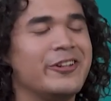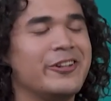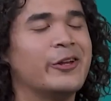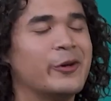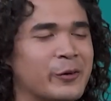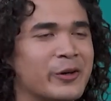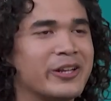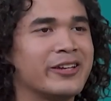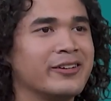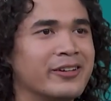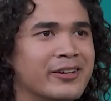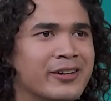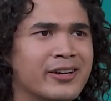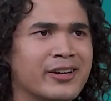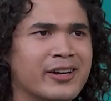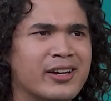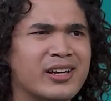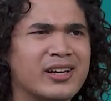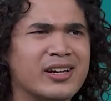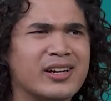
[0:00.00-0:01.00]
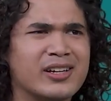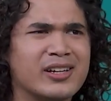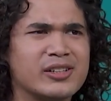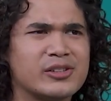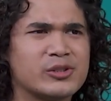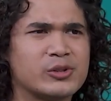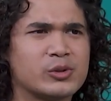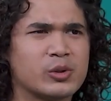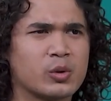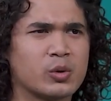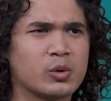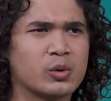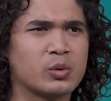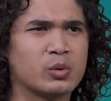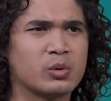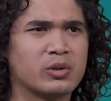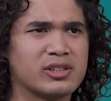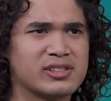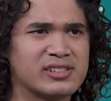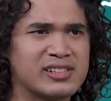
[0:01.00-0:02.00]
noted.
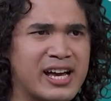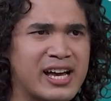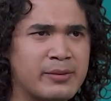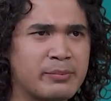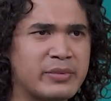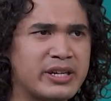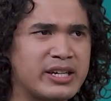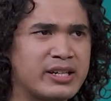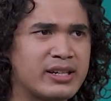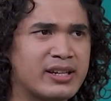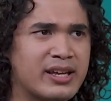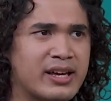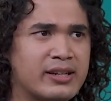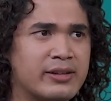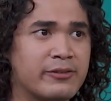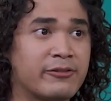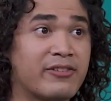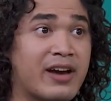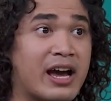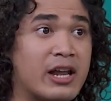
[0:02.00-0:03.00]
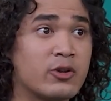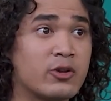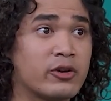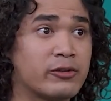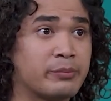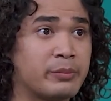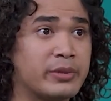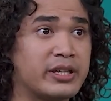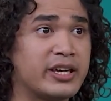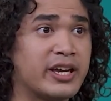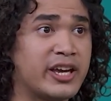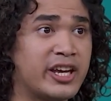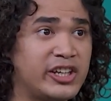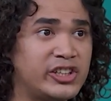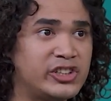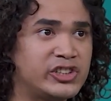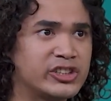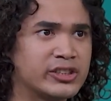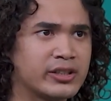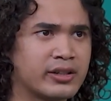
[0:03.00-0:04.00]
So does that mean that the value of
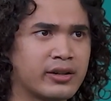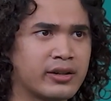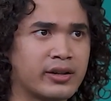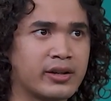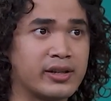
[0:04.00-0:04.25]
pH